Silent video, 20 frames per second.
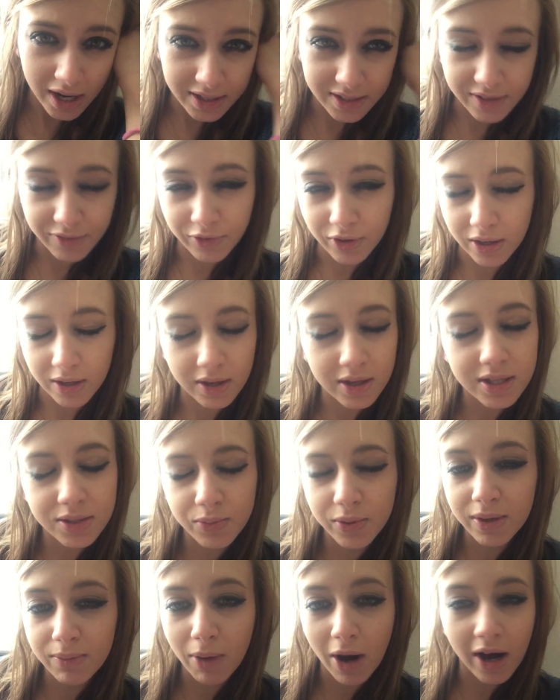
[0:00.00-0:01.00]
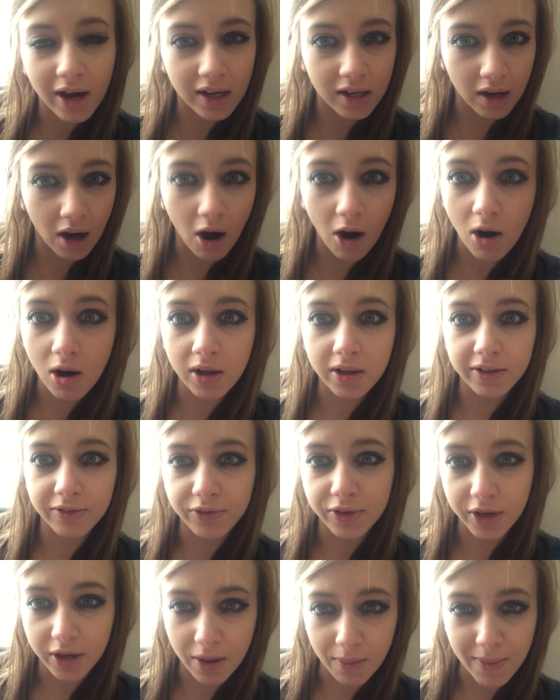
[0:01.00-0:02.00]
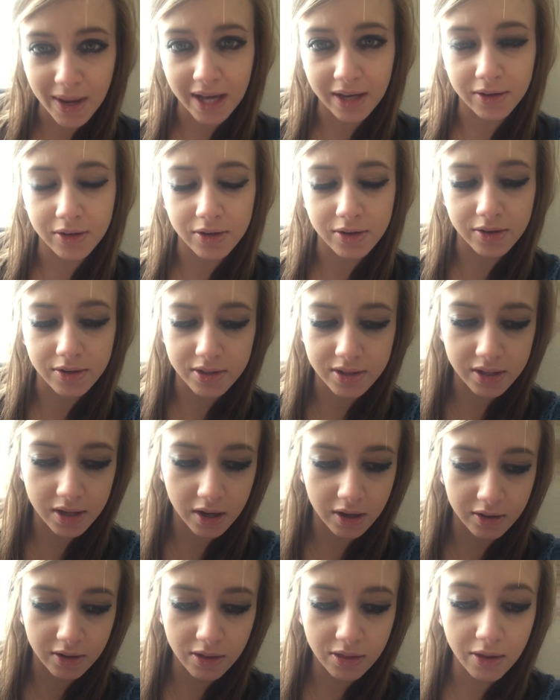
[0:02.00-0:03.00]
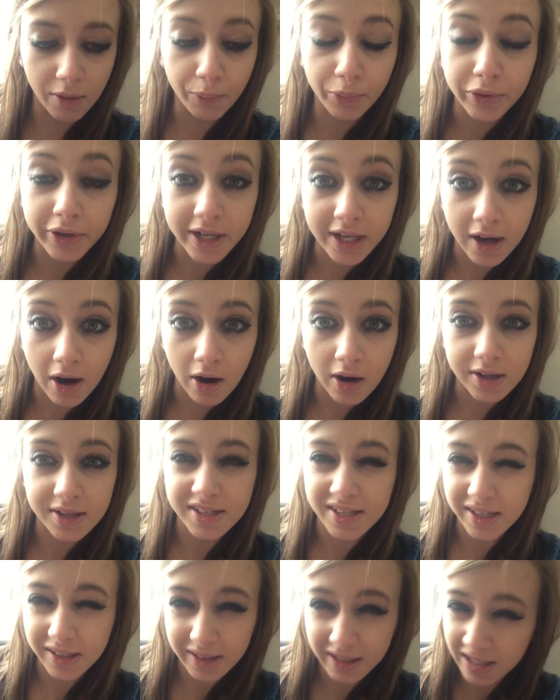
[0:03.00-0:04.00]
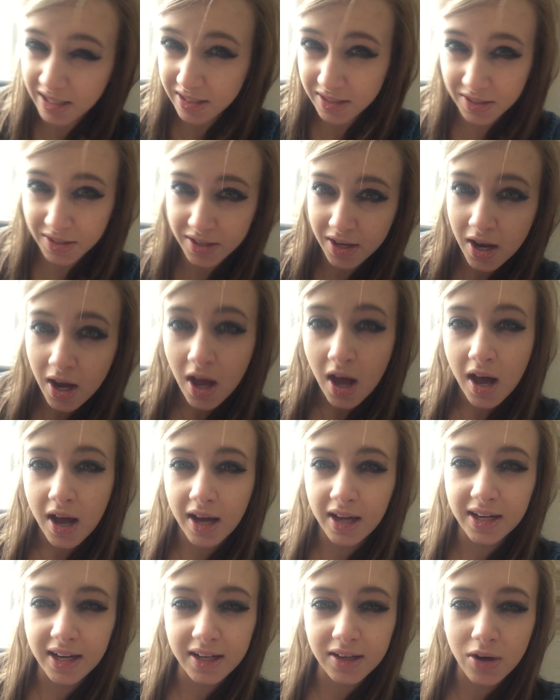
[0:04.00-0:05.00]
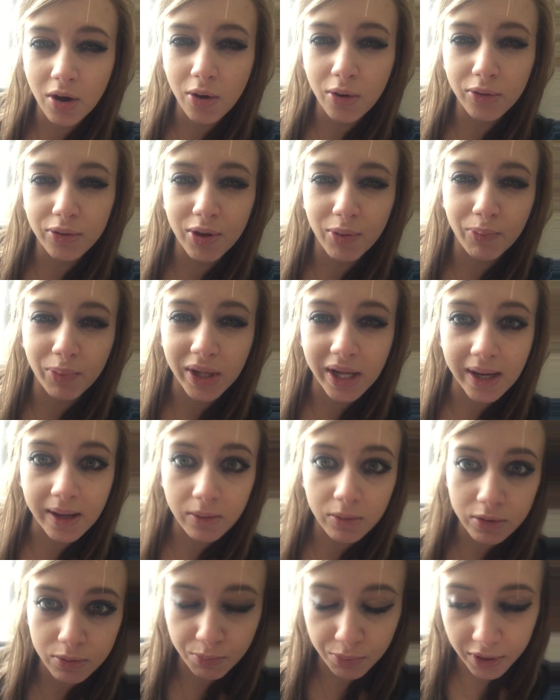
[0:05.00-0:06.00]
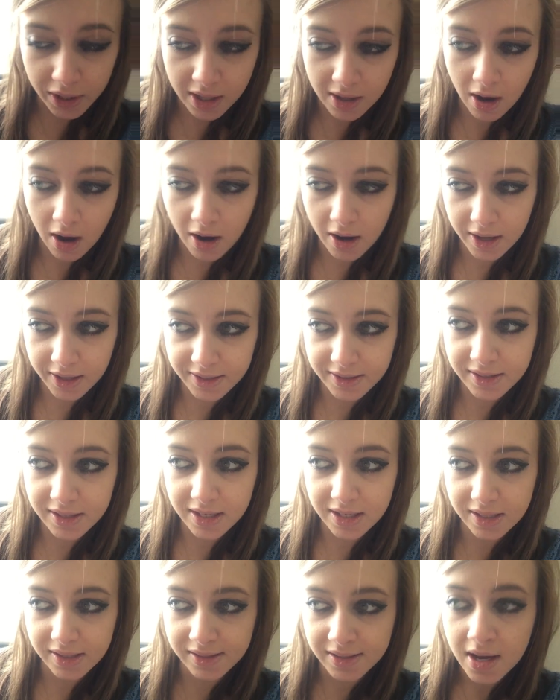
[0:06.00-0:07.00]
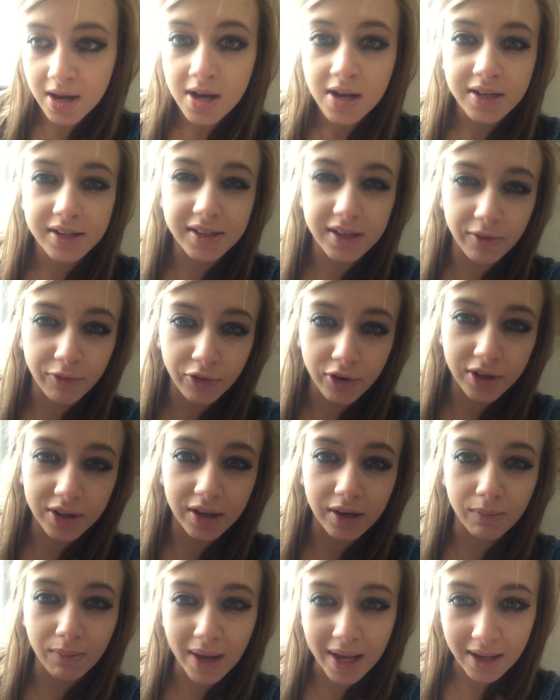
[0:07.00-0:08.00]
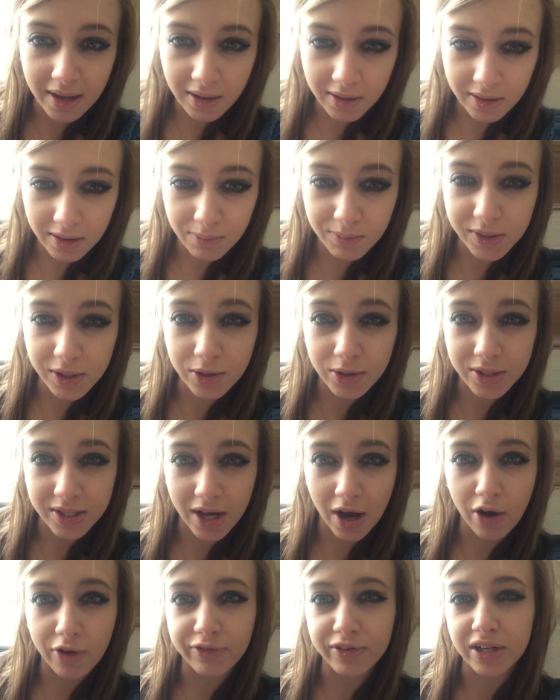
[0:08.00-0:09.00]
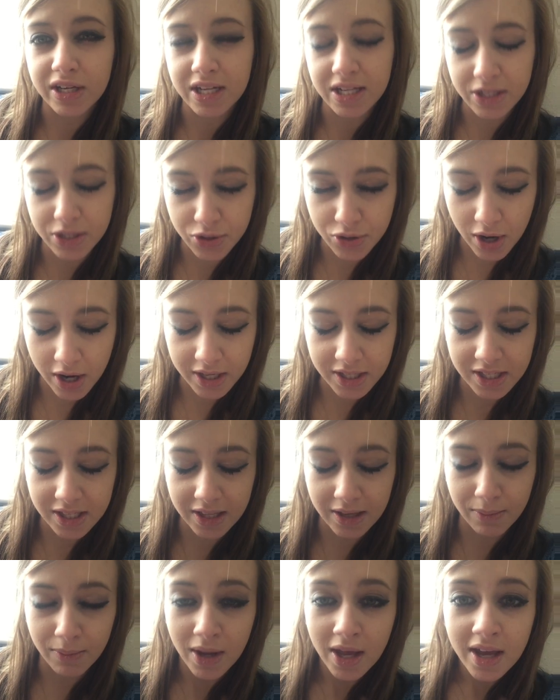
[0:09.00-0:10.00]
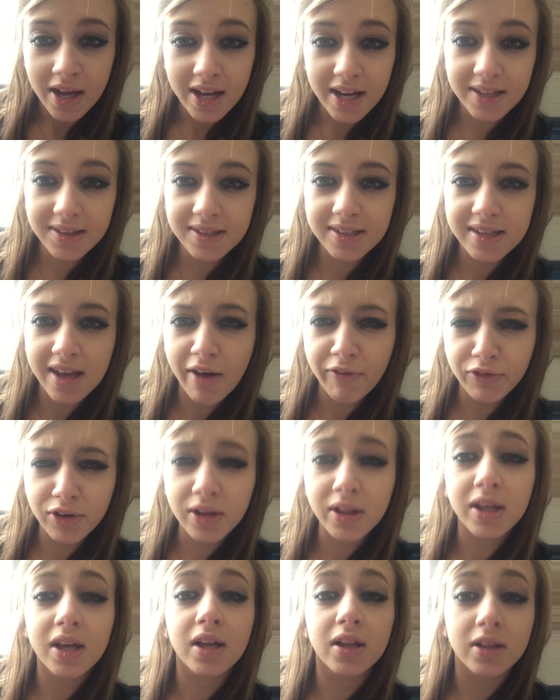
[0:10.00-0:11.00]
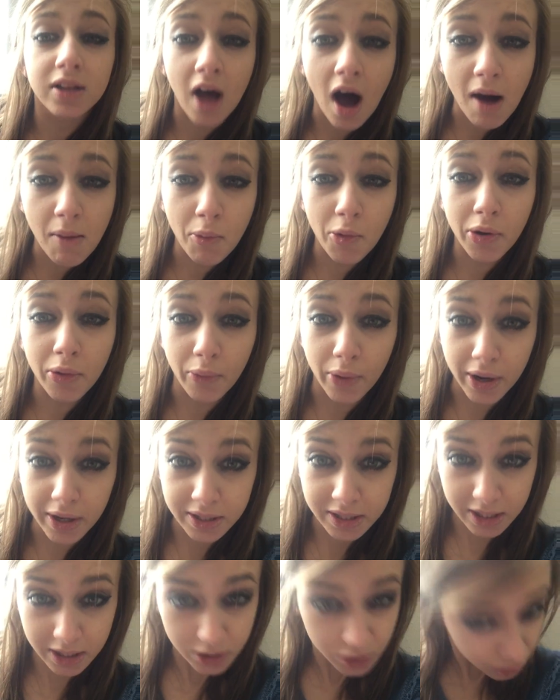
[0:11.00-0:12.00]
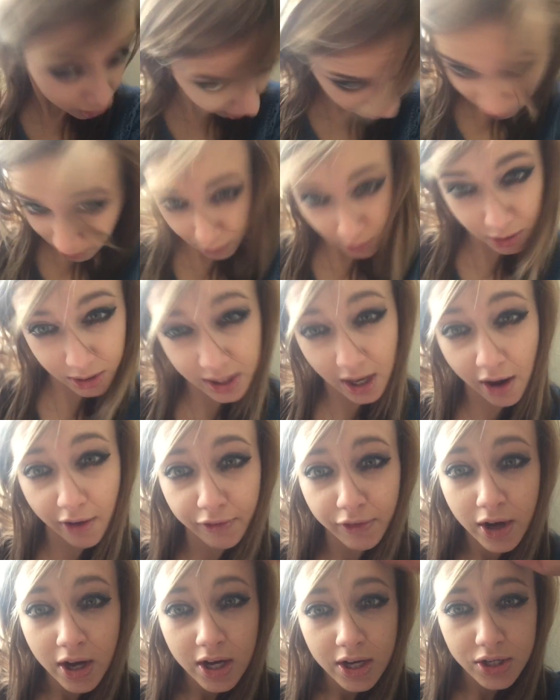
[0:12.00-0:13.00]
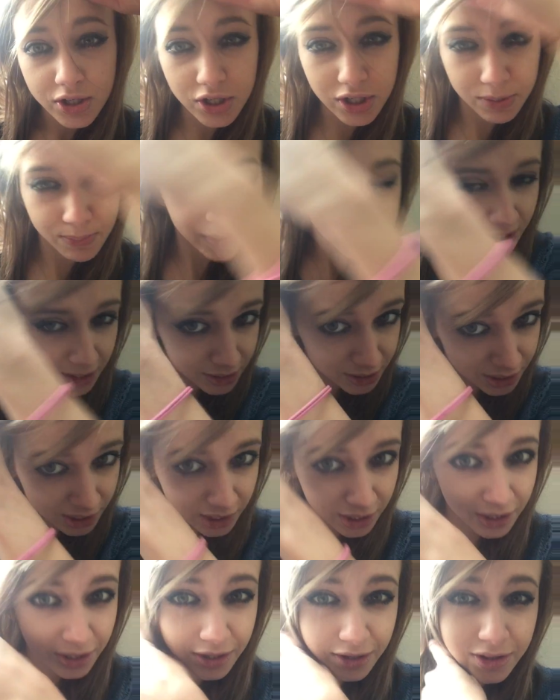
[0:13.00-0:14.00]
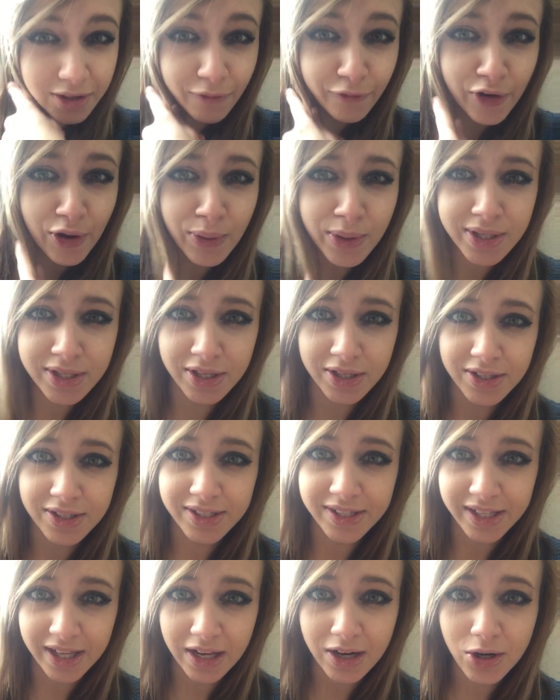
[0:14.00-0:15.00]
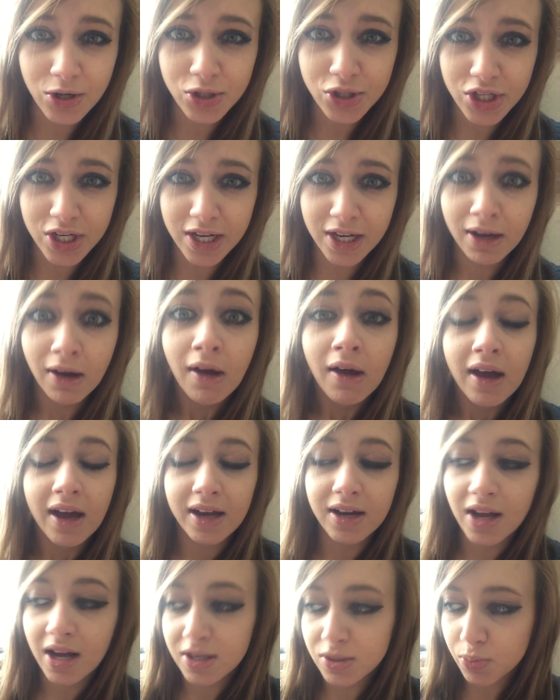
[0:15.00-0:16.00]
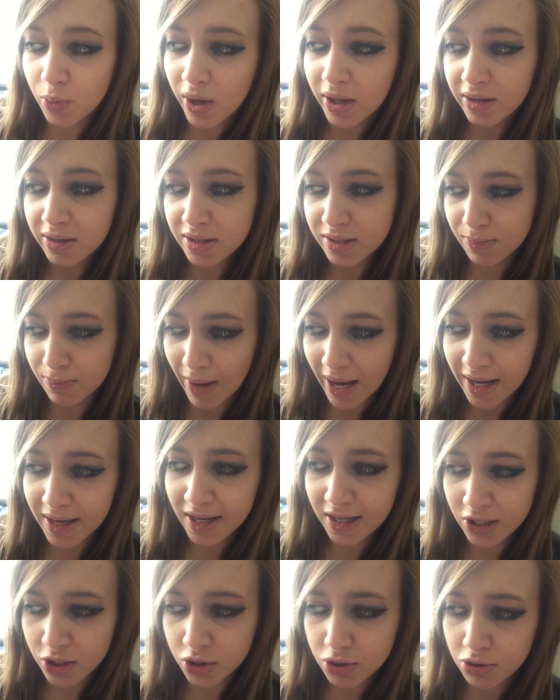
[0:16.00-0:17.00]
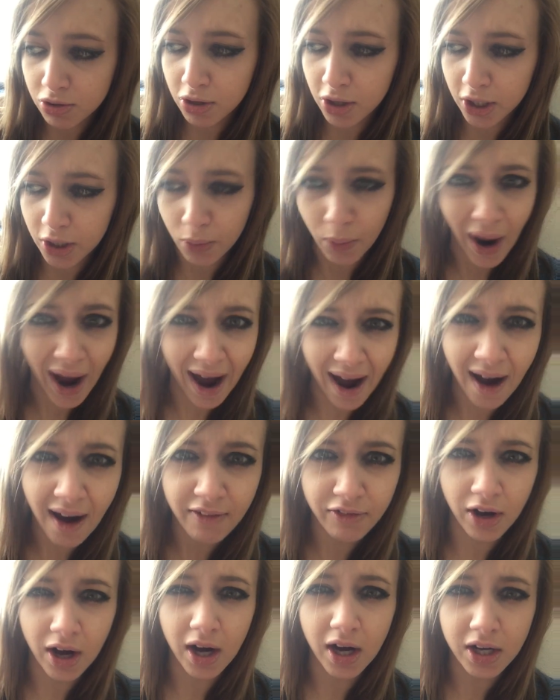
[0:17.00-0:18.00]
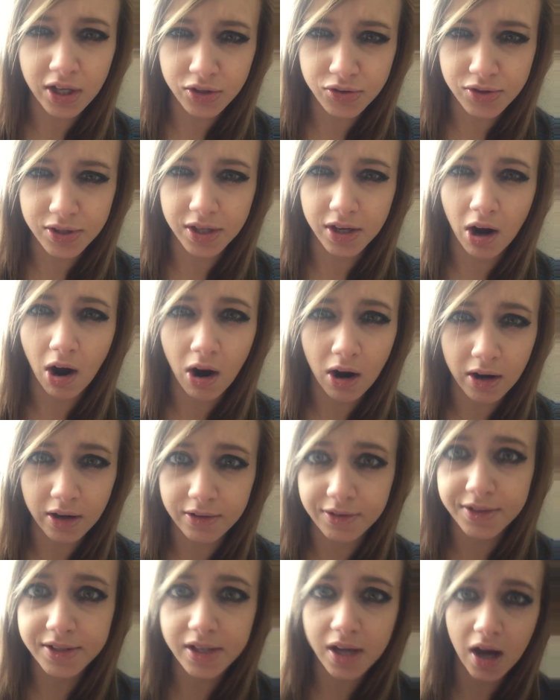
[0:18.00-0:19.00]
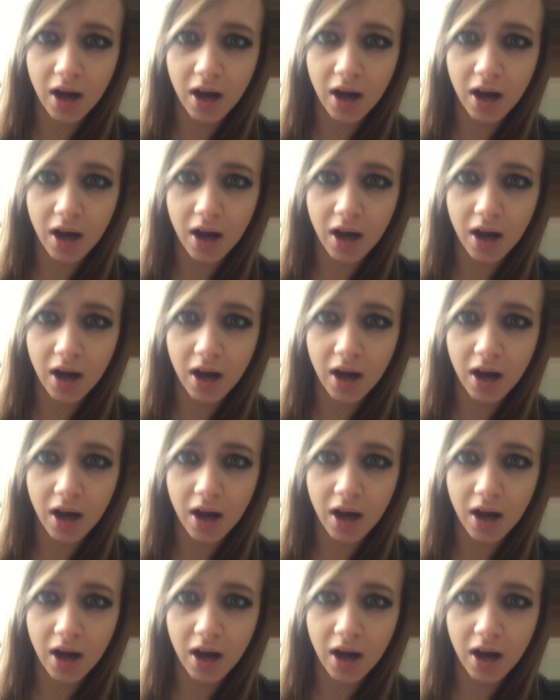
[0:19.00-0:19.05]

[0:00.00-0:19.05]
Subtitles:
different, because we bought all of the commanders, the precons at least, and I know that playing with precons is different than making them yourself and constructing them. It's definitely a lot more work to construct them yourself, just because the focus on synergy, and as well as making sure you have 100 cards,